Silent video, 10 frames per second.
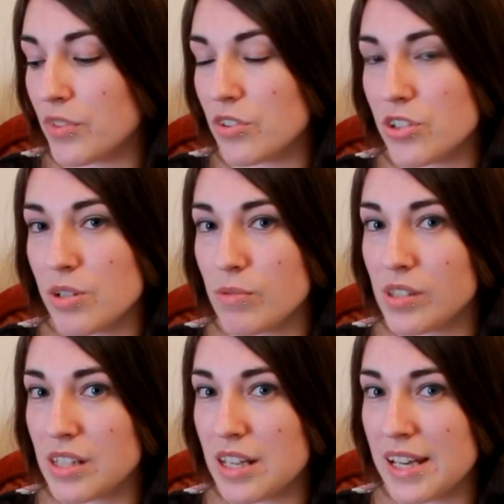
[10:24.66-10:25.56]
She
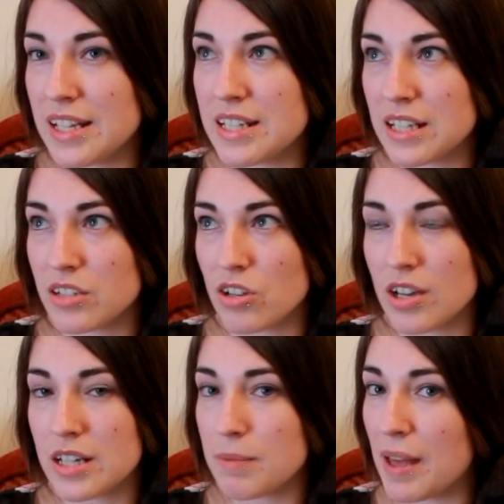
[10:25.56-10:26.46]
was eating a
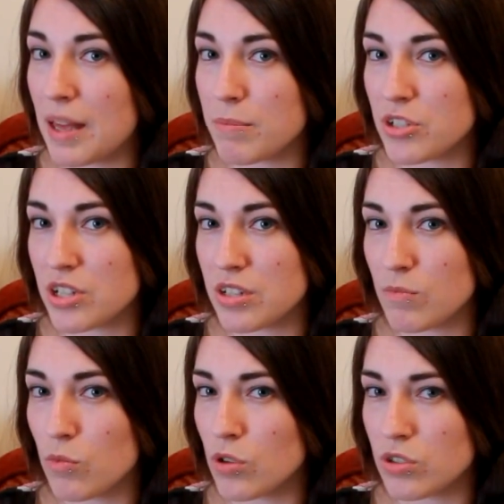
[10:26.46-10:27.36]
tiny bit, but she
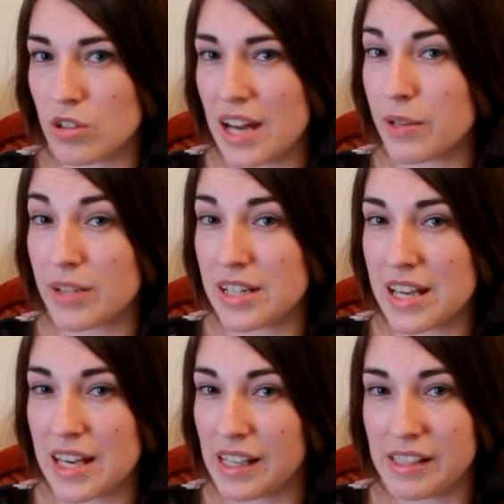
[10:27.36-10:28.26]
wasn't anywhere
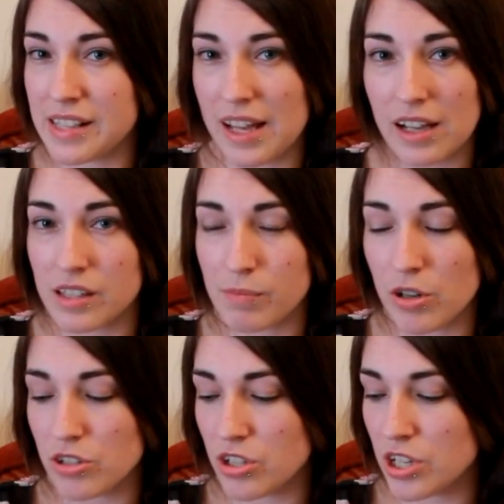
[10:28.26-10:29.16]
near eating as
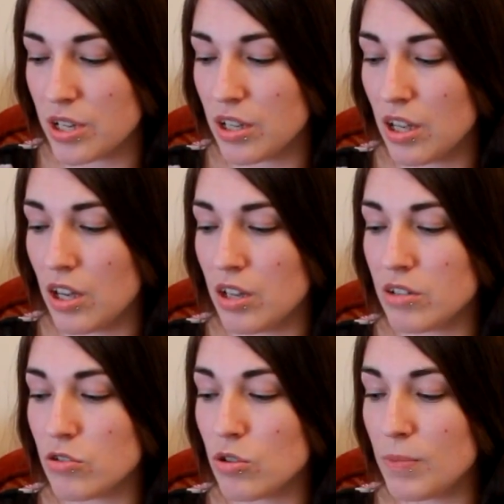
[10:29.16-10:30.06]
much as she
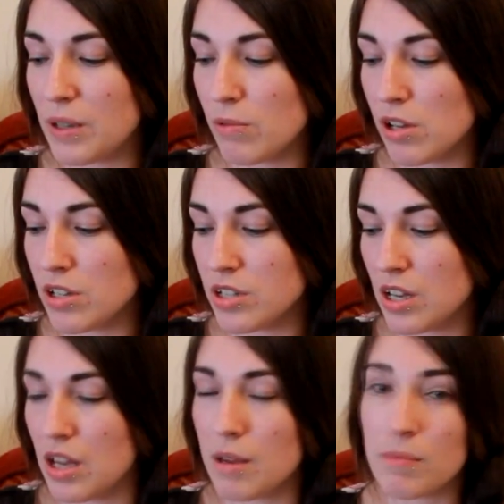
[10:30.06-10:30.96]
normally would.
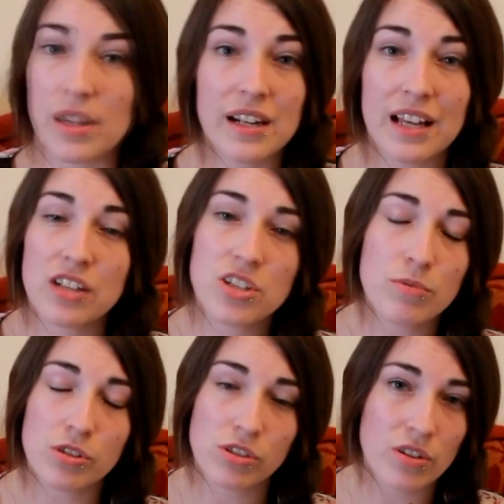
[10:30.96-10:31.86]
But then again, she
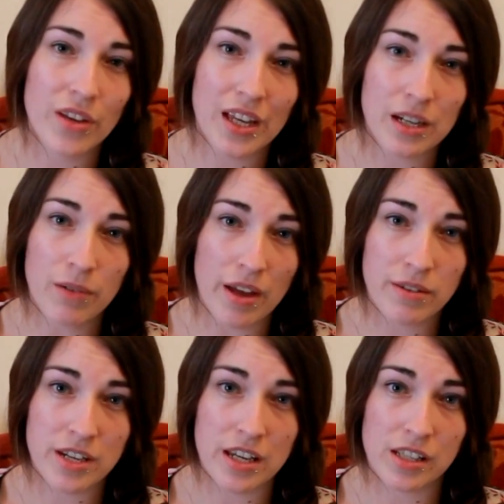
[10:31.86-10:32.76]
wasn't doing anywhere
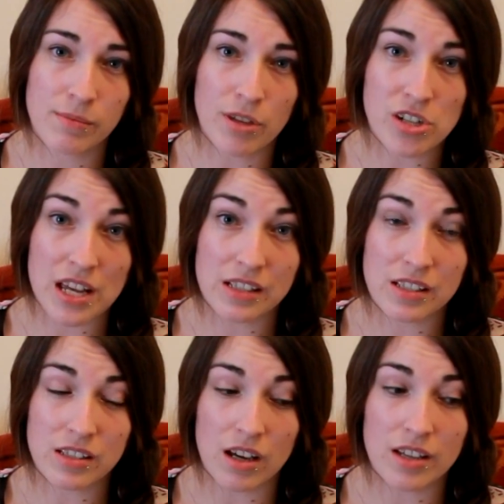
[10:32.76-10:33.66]
near as much
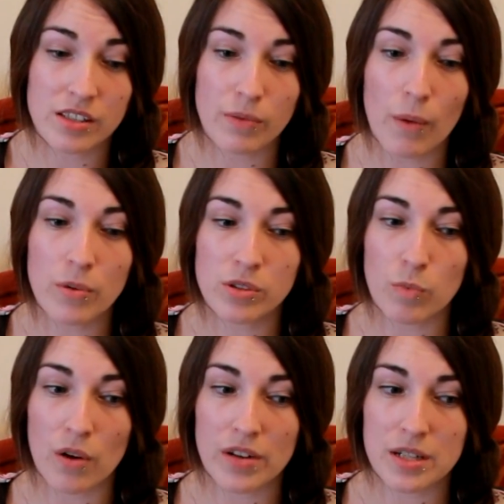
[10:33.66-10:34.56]
exercise, so I was
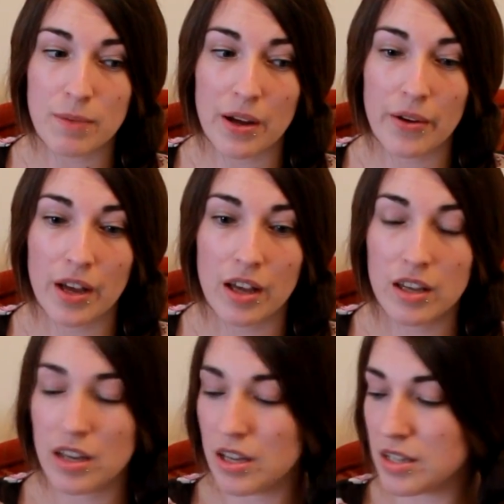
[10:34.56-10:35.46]
worried about her
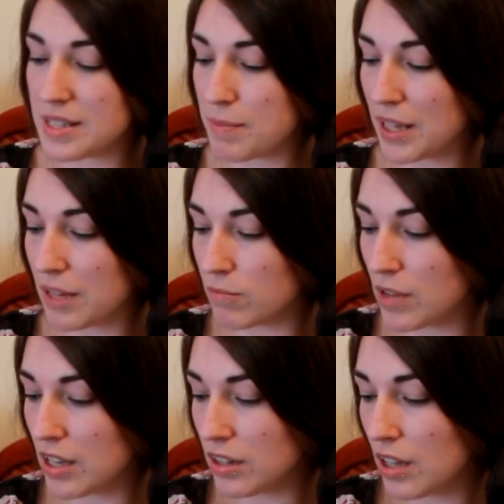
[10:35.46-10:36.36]
to begin
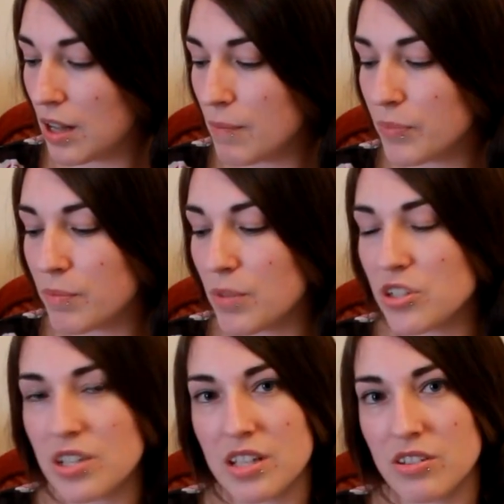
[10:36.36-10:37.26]
with. But
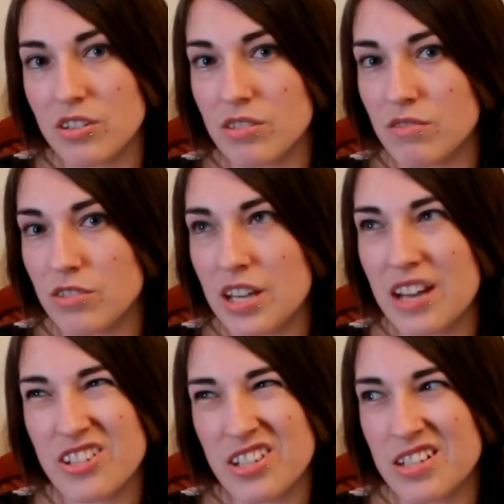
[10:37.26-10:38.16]
she
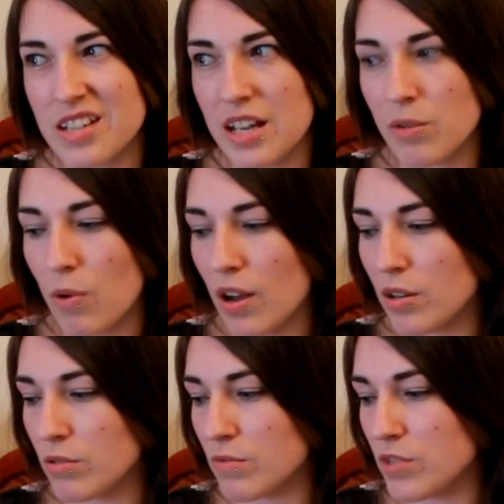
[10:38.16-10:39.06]
did take a
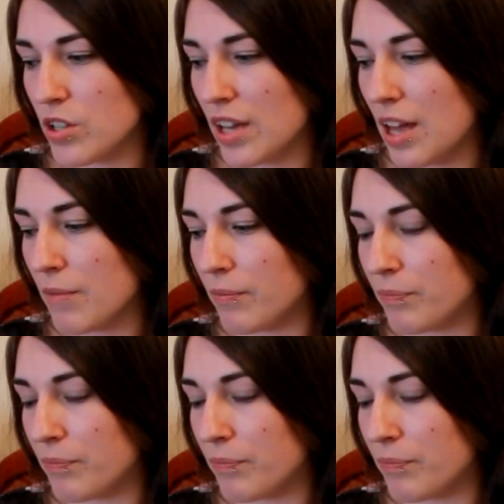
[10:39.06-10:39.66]
while to get